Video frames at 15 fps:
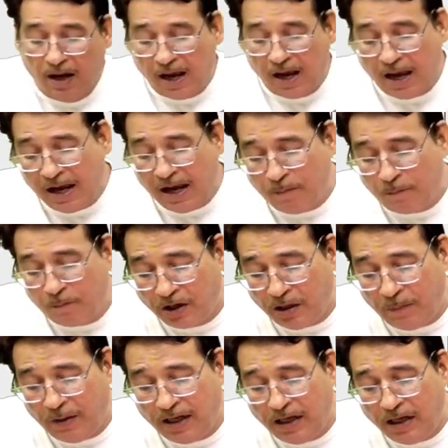and
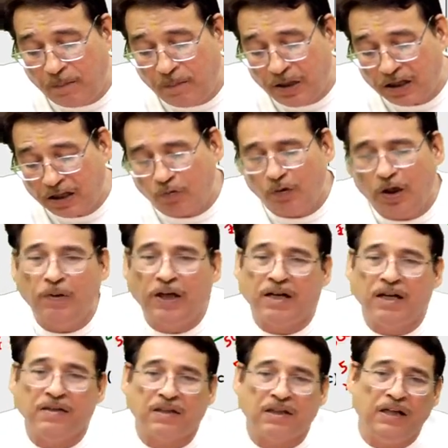remaining bills will be
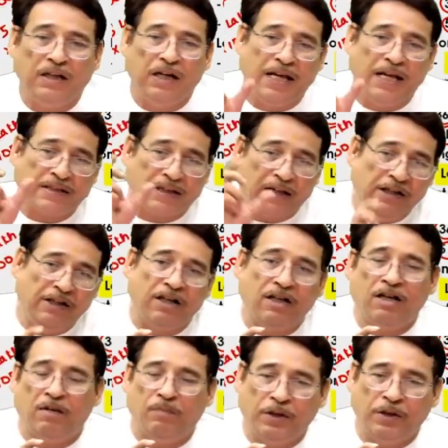considered as
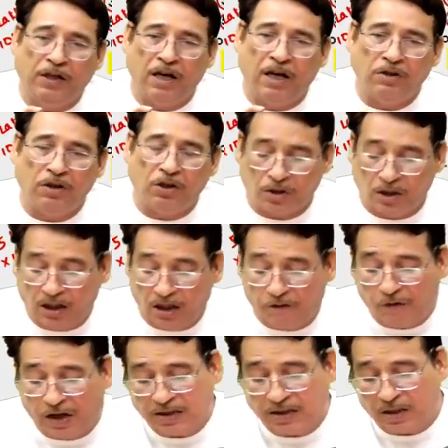intercompany transaction.
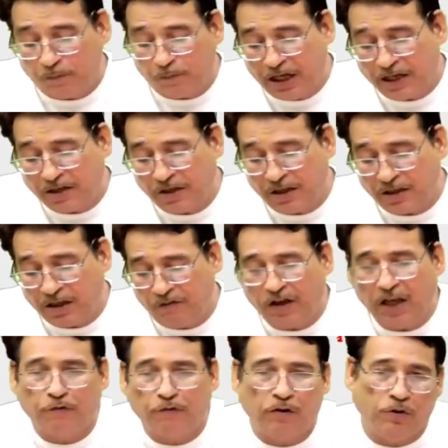If I subtract
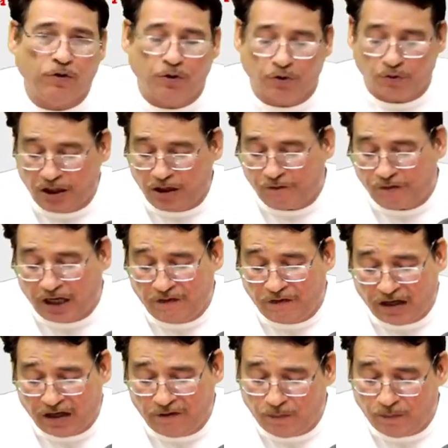65 from 225,
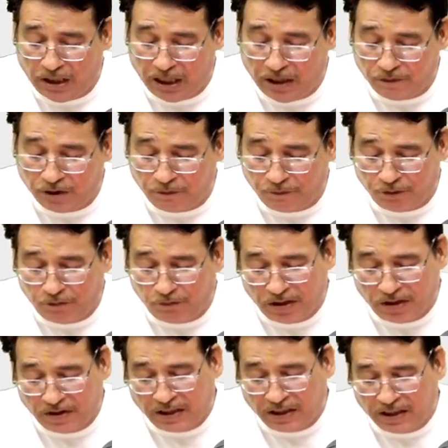I will be left up with
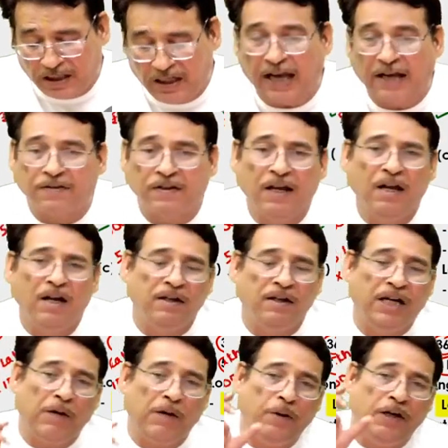160 lakhs.
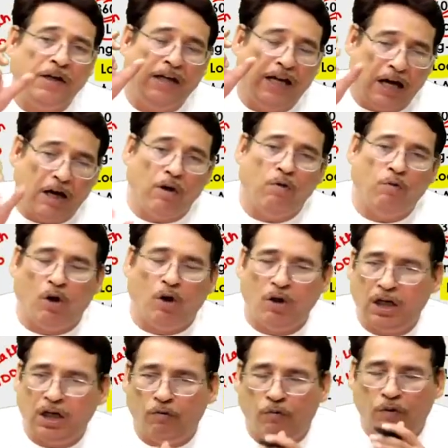That means now
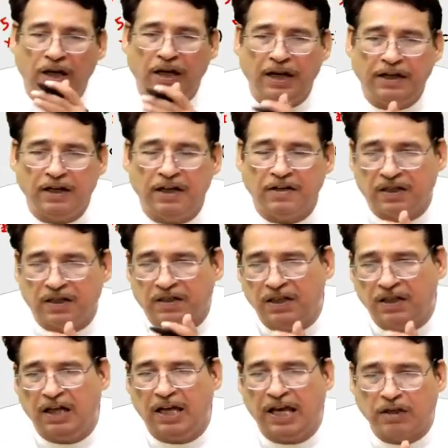only
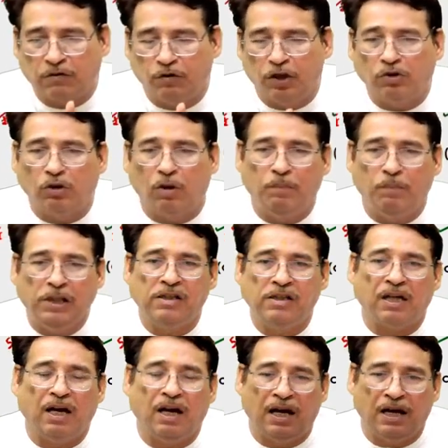160 lakhs worth of
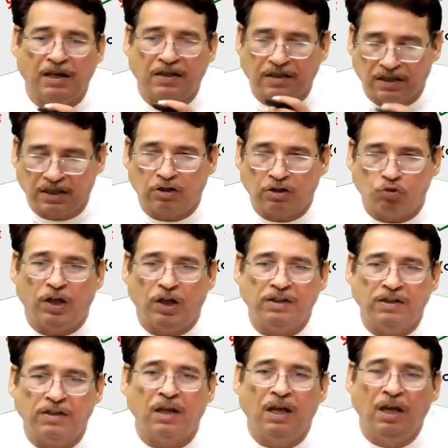bills are such ones